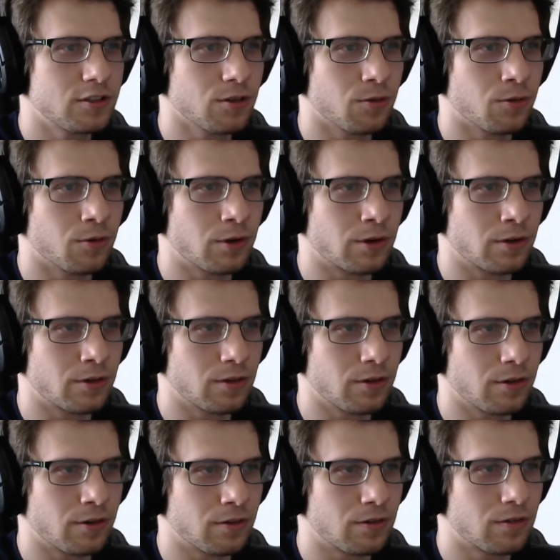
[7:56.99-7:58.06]
or
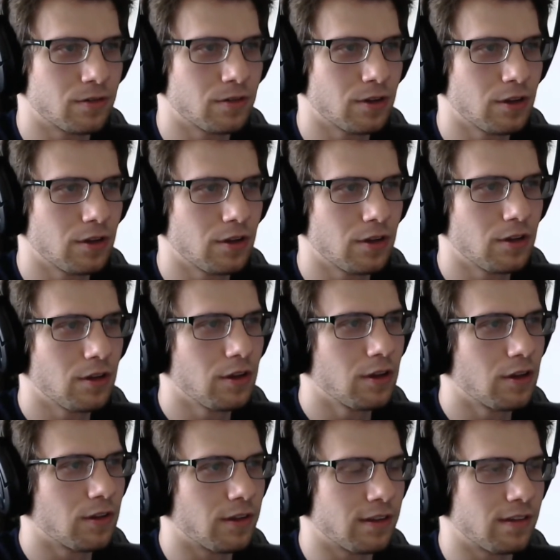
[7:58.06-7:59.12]

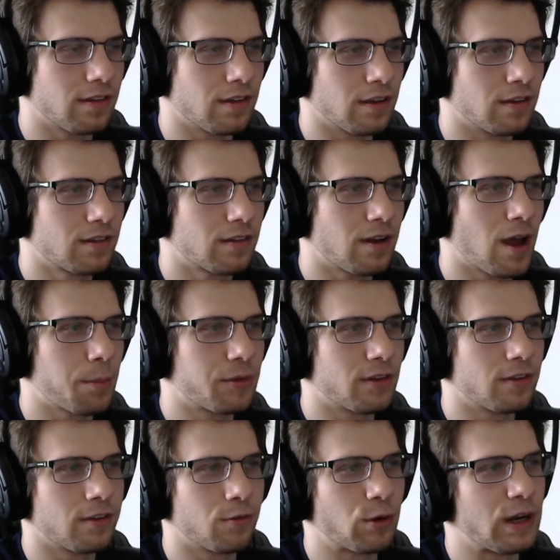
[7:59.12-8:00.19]
let's see, synopsis
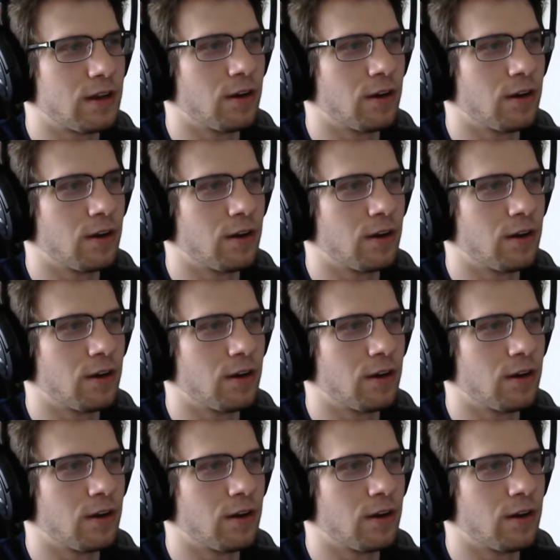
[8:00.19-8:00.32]
is right here.